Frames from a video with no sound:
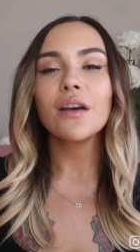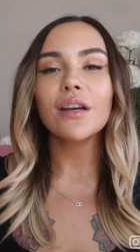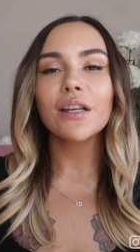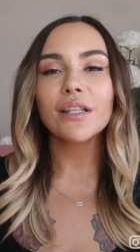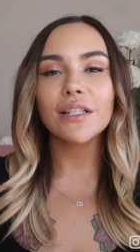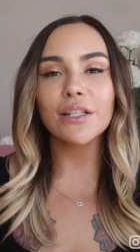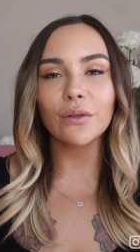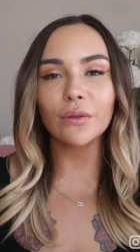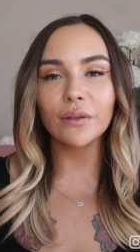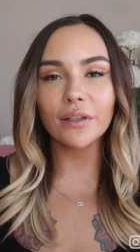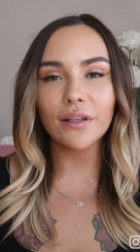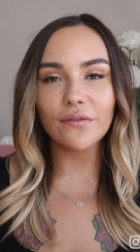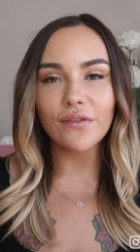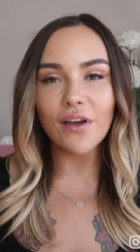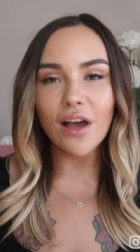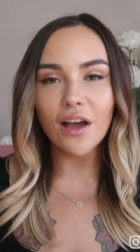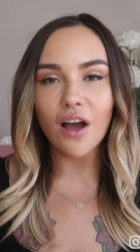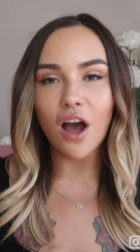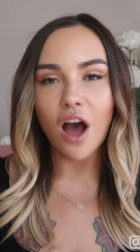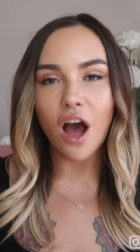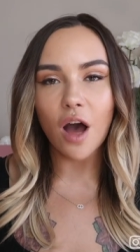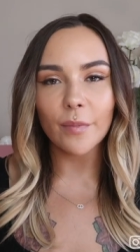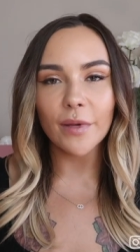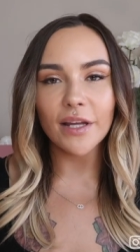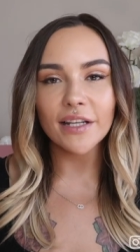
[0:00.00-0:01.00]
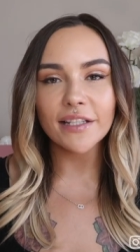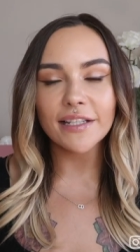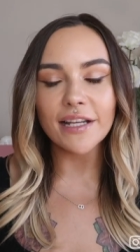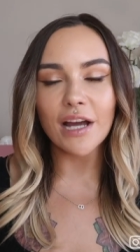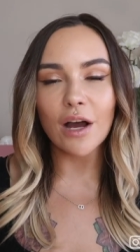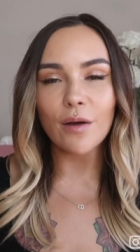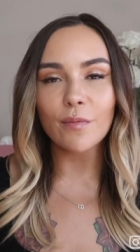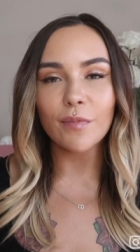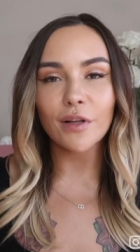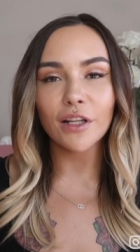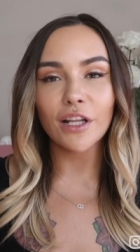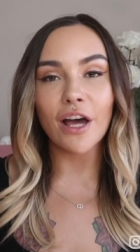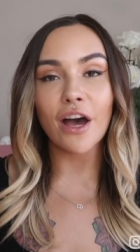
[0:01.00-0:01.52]
So leave that comment
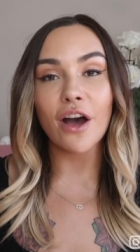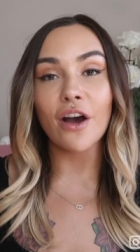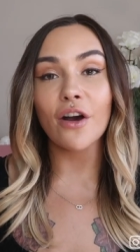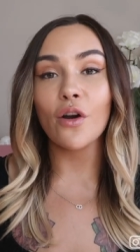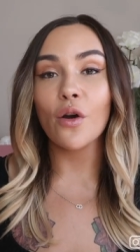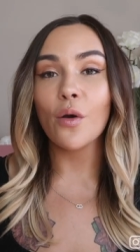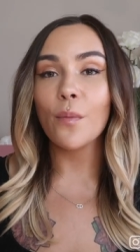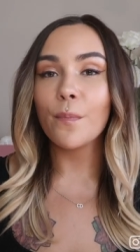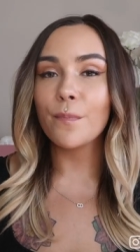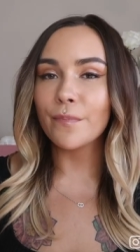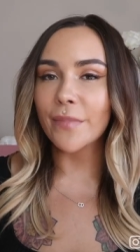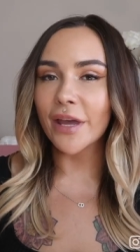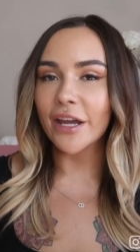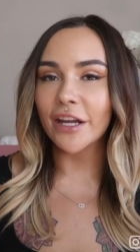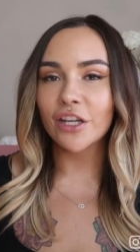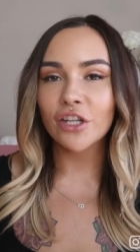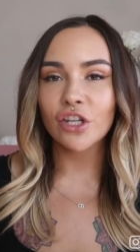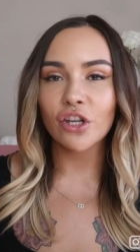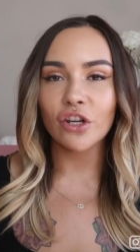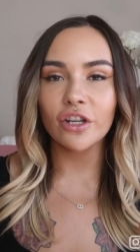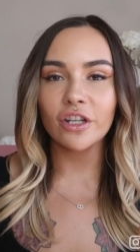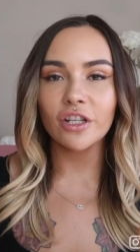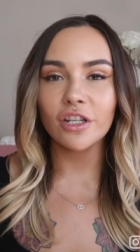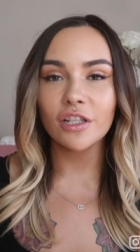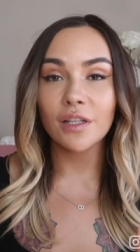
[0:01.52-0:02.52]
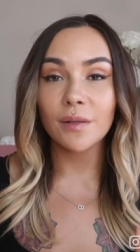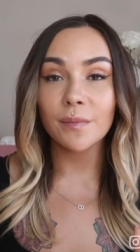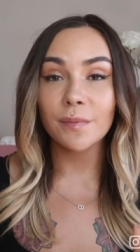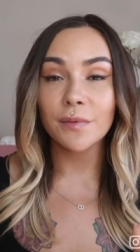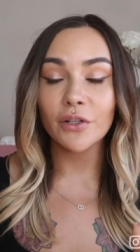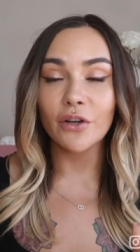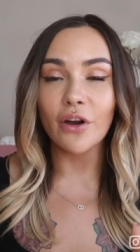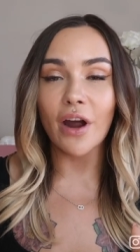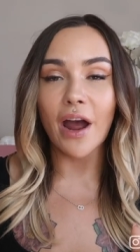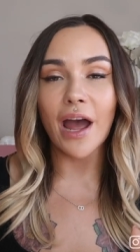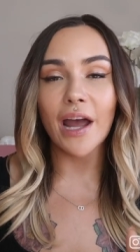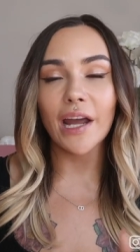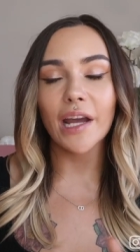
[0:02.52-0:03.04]
down below. Make sure you're
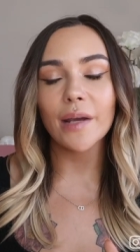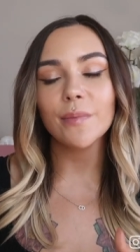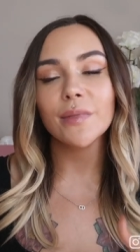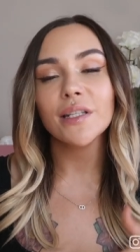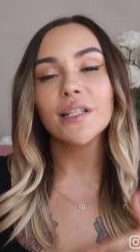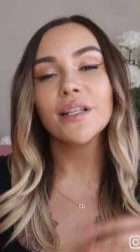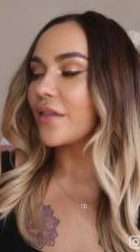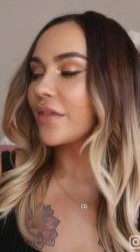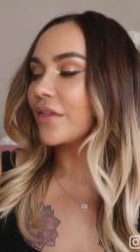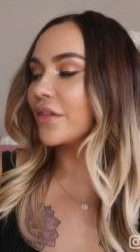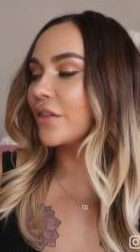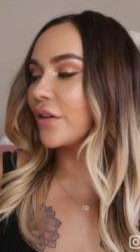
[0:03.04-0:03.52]
subscribed.